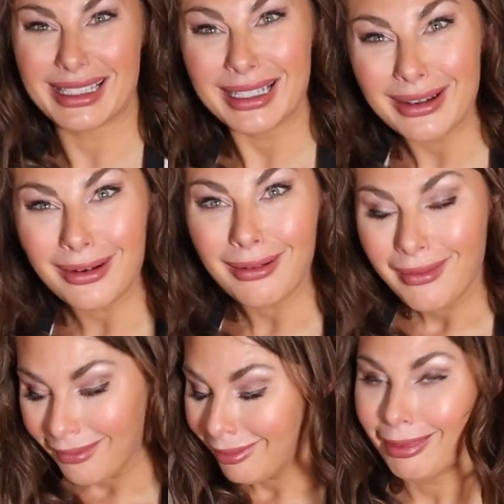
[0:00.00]
in here.
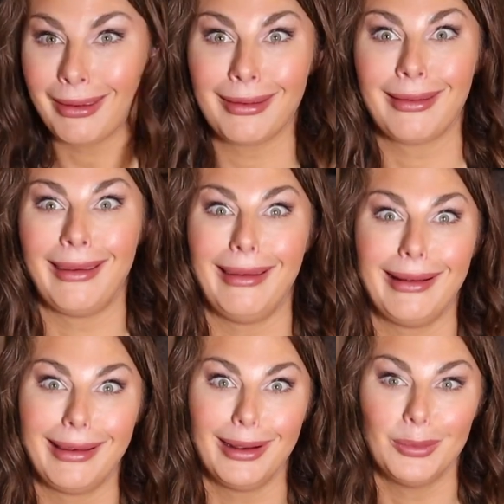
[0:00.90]
Thank God
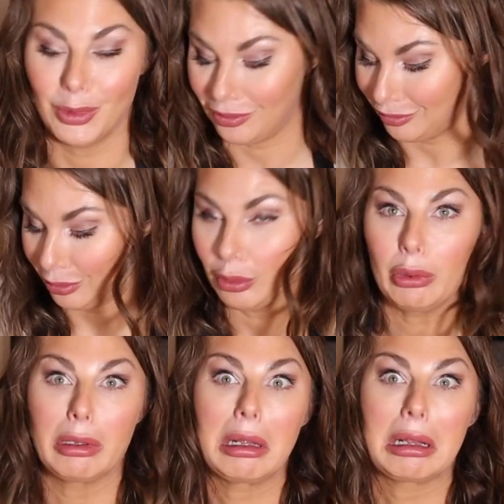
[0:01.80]
I got a boyfriend who
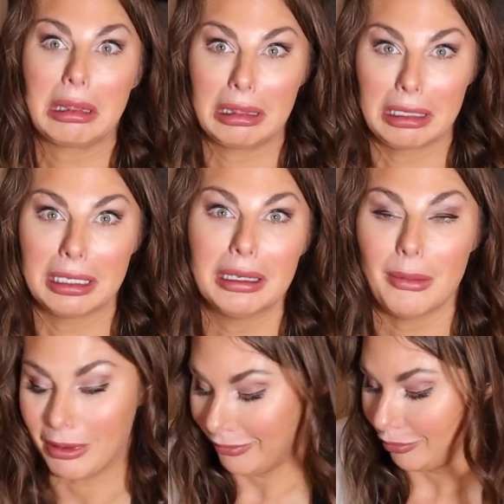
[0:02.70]
can clean
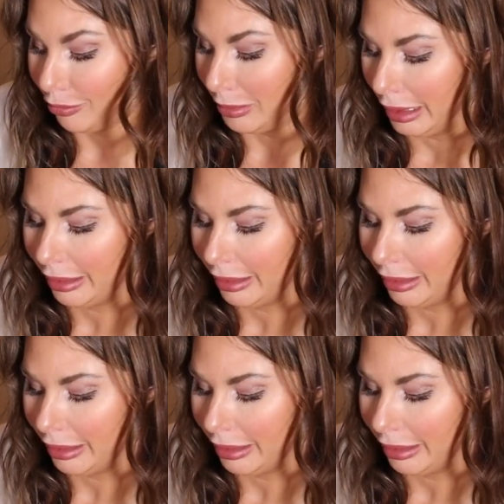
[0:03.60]
up after me.